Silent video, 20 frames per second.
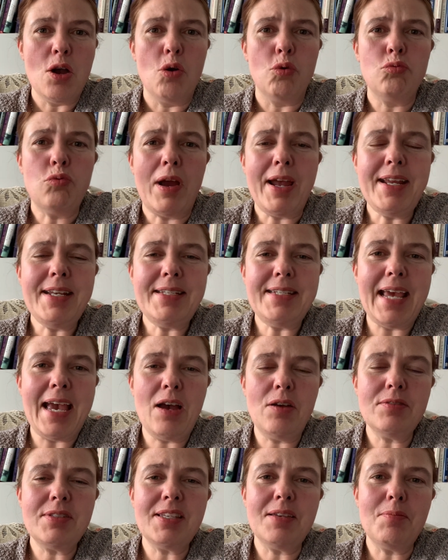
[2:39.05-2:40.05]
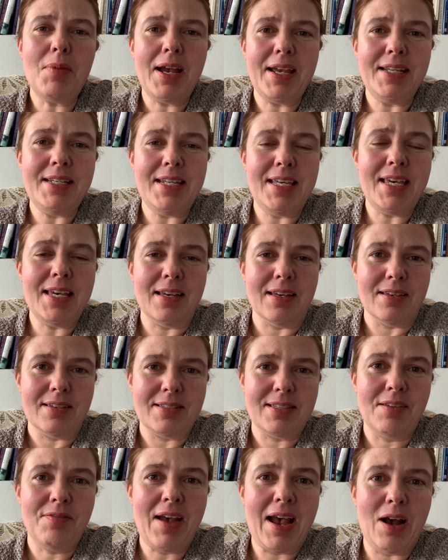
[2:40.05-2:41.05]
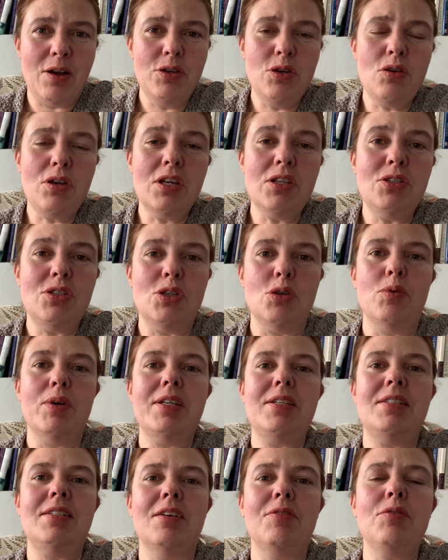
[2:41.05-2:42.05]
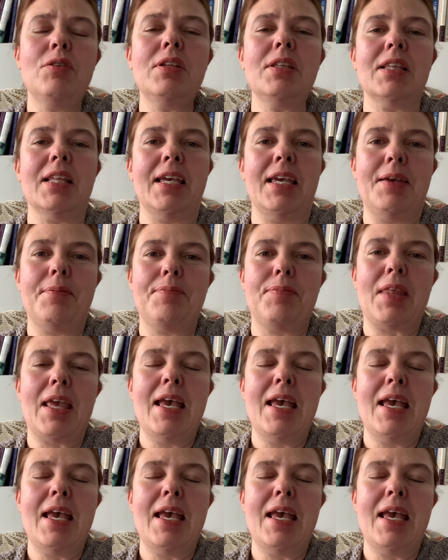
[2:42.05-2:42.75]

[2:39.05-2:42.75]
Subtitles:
Write down some ideas of how you could do it differently.